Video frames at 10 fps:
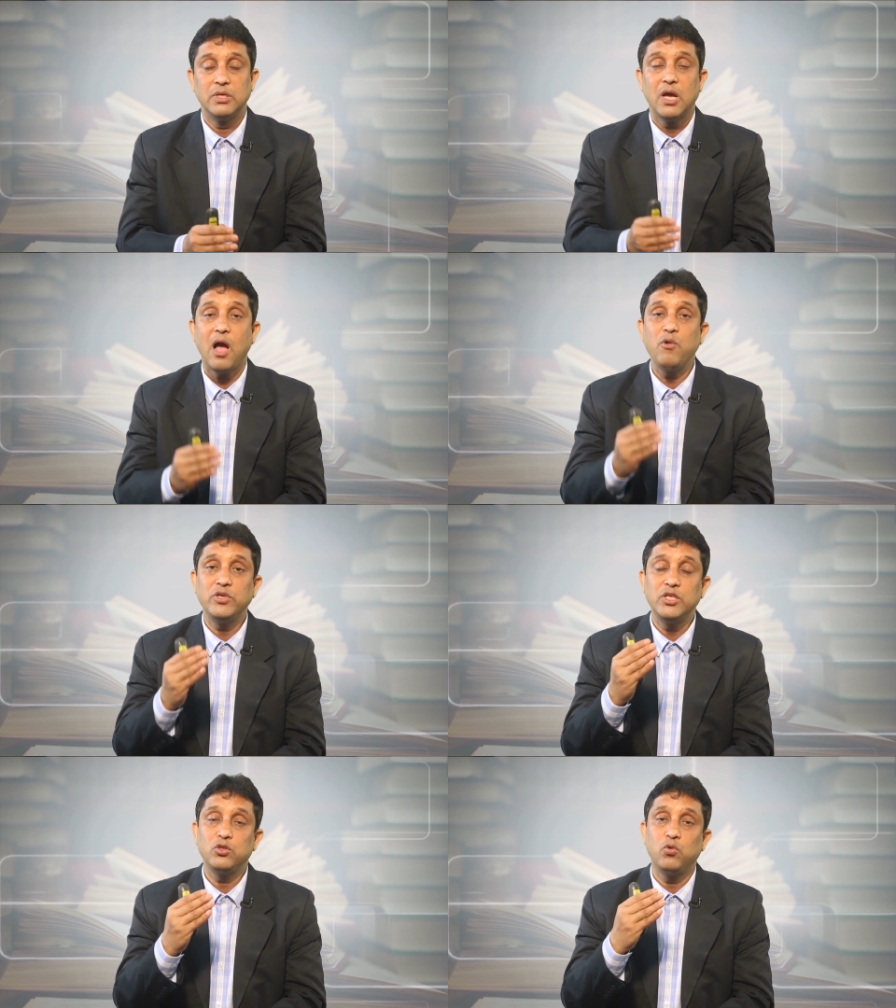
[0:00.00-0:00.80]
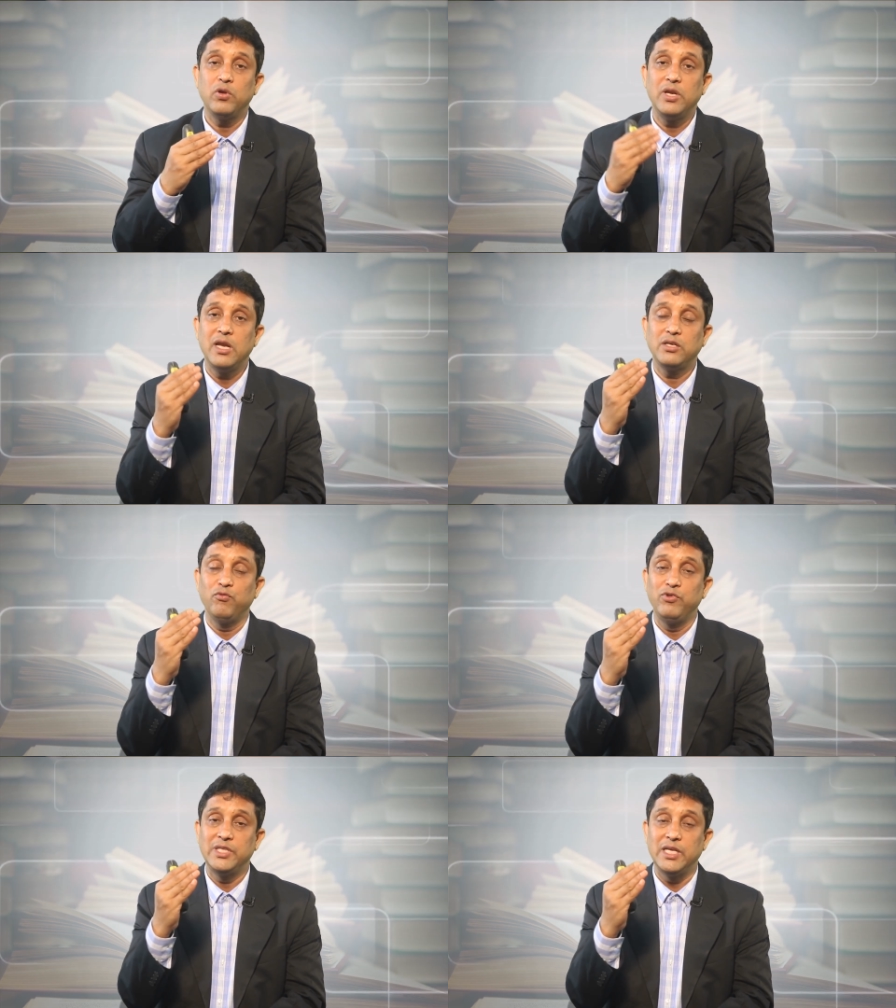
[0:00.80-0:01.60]
how it is correlate
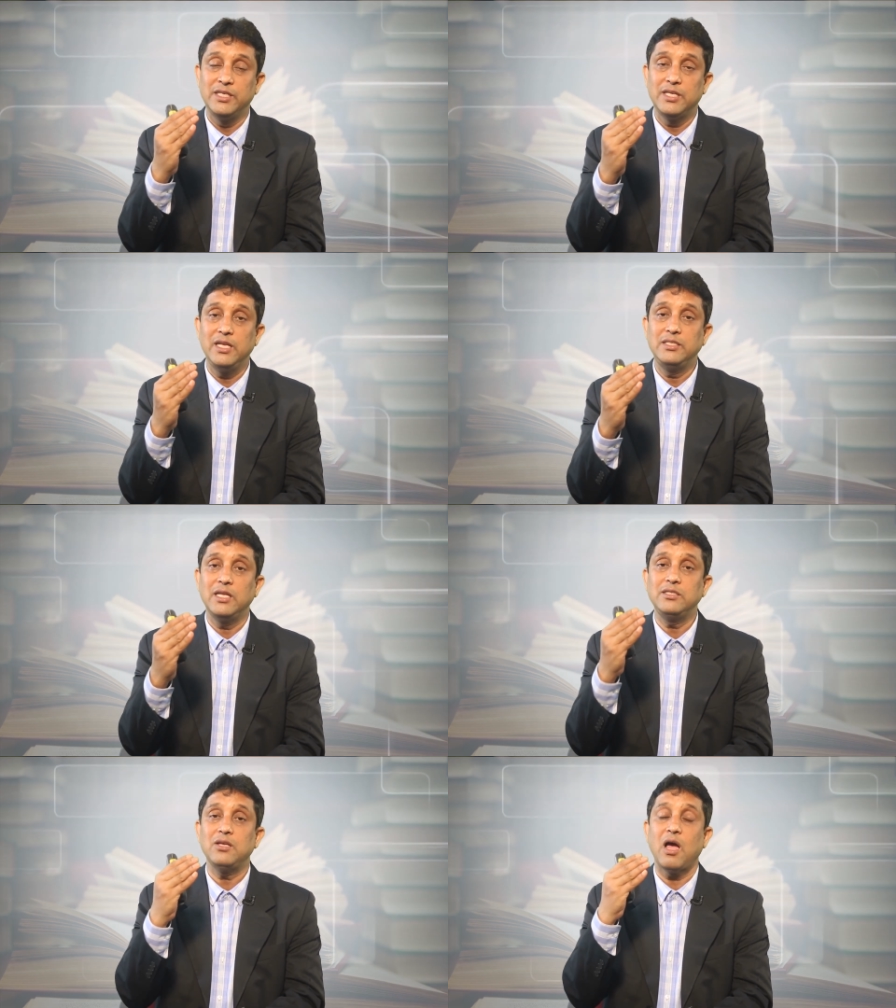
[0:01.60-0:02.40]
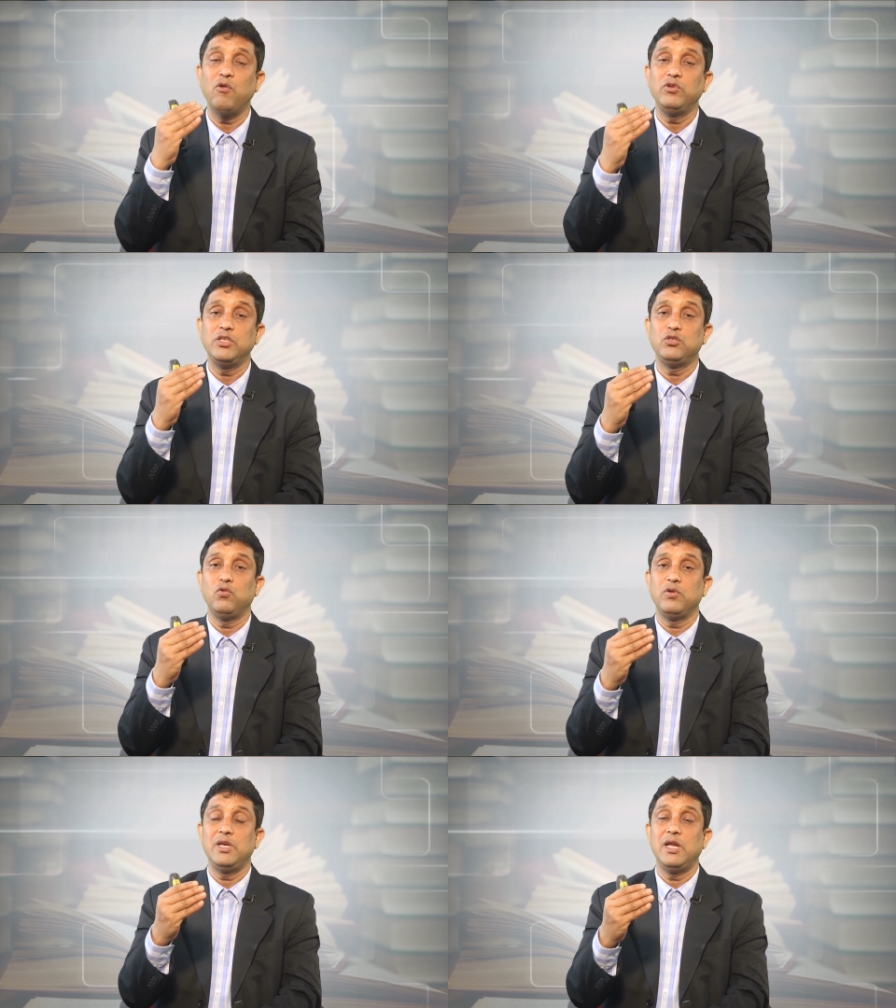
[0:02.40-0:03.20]
with intelligence, how it is
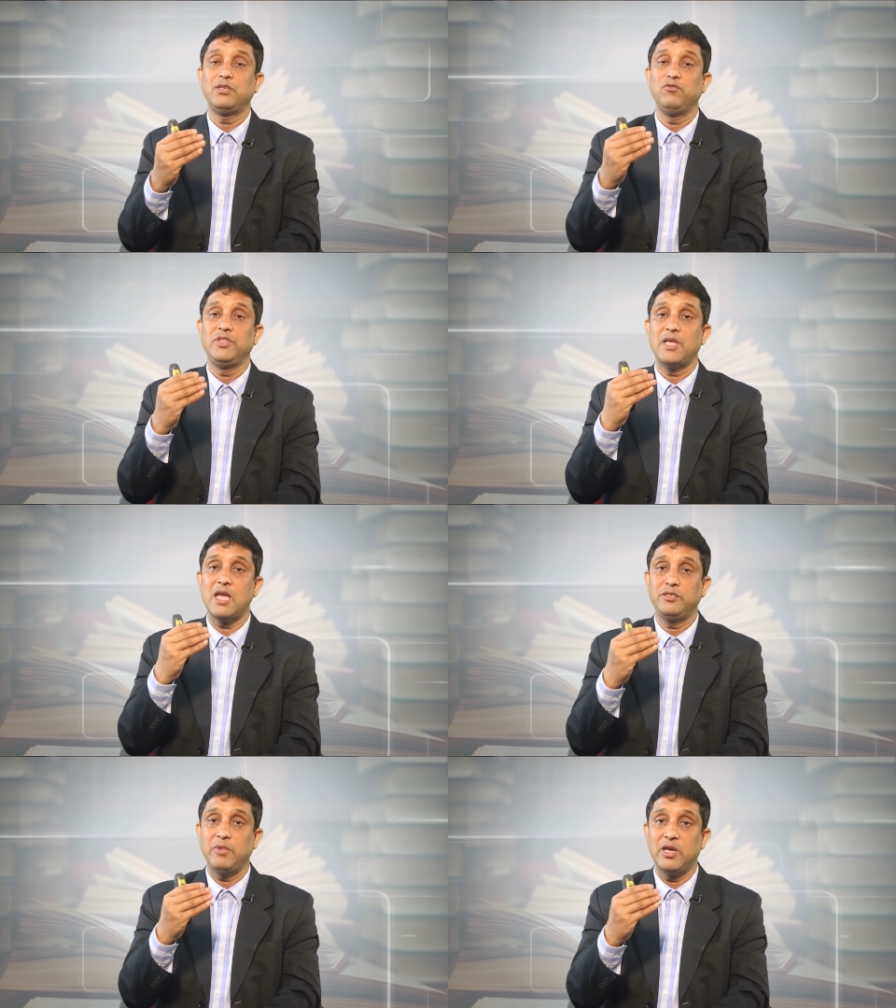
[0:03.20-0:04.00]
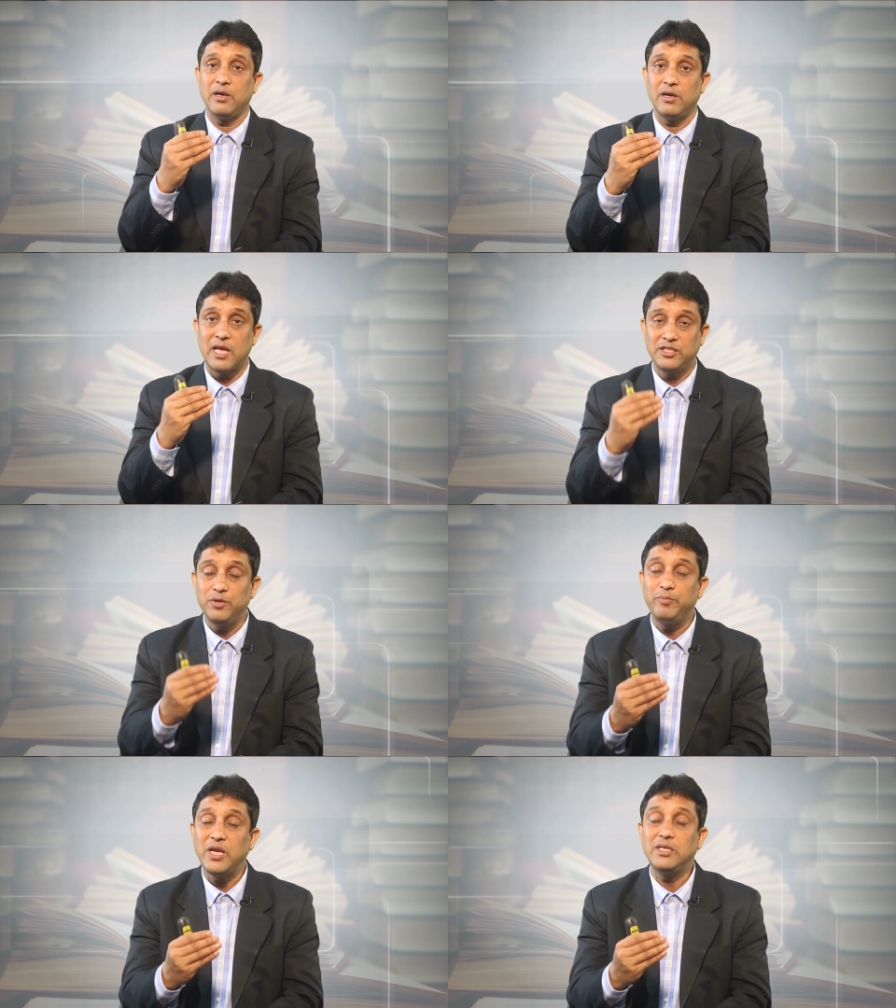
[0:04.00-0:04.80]
correlate with
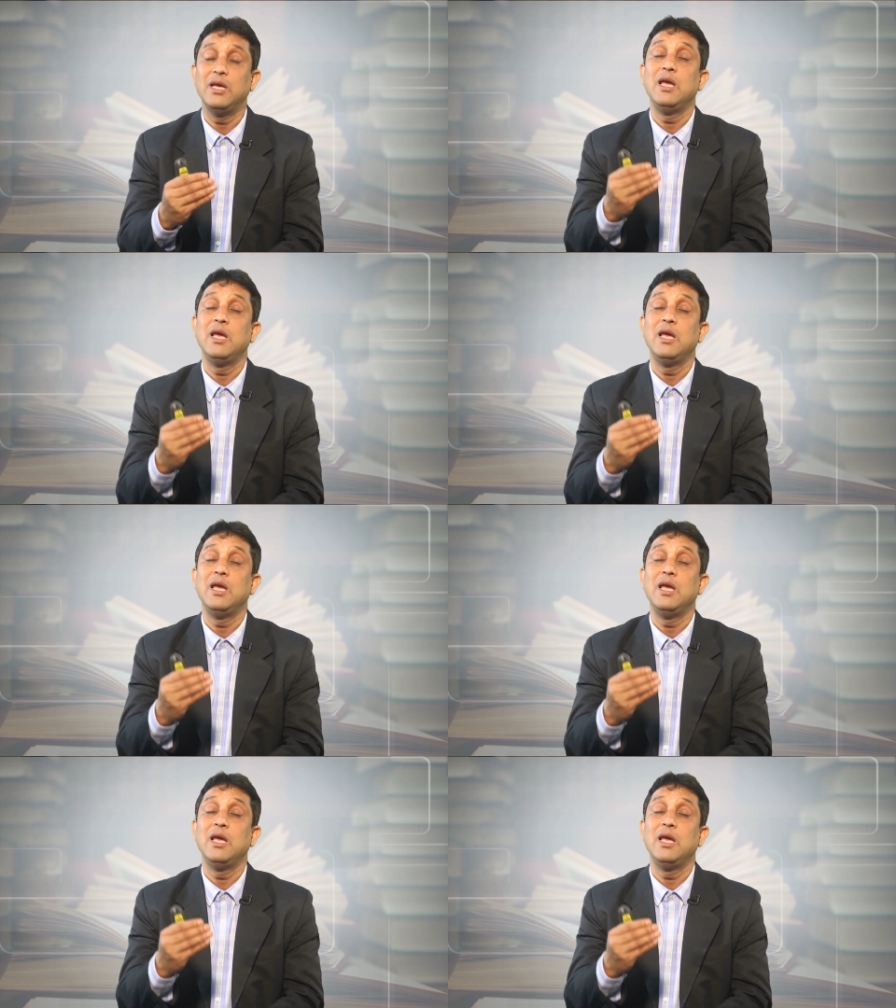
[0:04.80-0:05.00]
achievement,